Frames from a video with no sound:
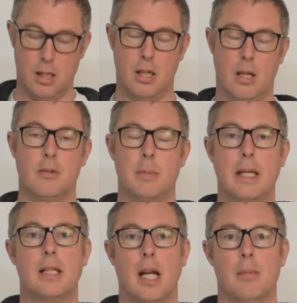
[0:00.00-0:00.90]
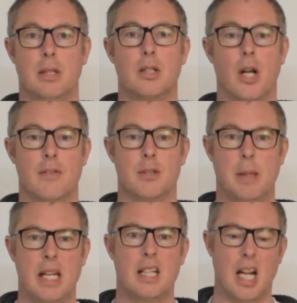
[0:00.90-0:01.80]
you know, a speaker cable is kind of a
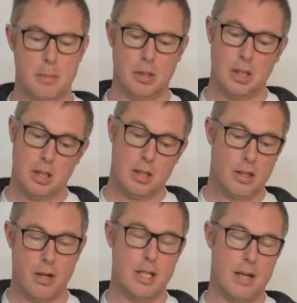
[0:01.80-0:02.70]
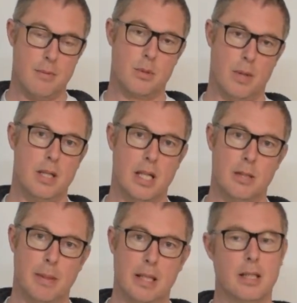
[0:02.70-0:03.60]
speaker cable. The only difference between these
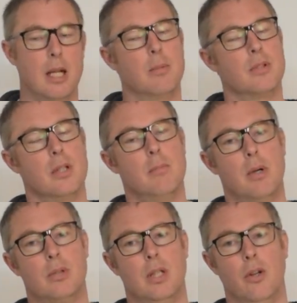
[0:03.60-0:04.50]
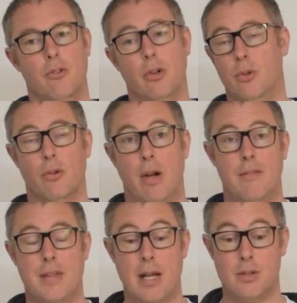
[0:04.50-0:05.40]
speaker cables and the multi-hundred or
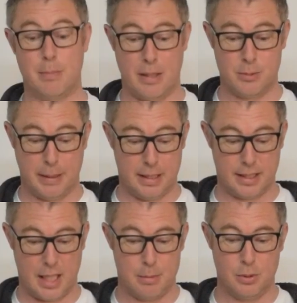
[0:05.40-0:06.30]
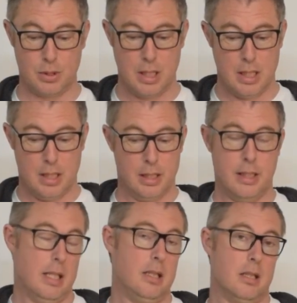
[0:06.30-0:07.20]
even £1,000 speaker cables
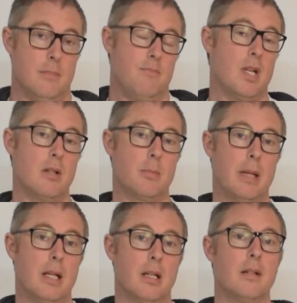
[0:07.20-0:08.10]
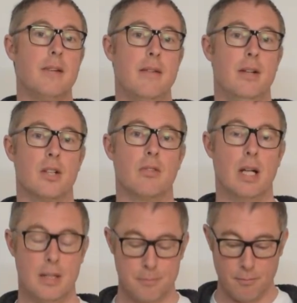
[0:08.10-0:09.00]
is, you know, sprinkling of fairy dust,
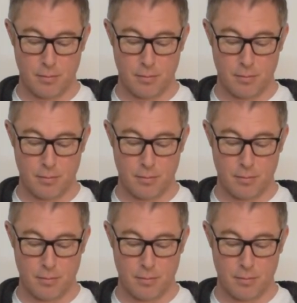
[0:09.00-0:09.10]
really.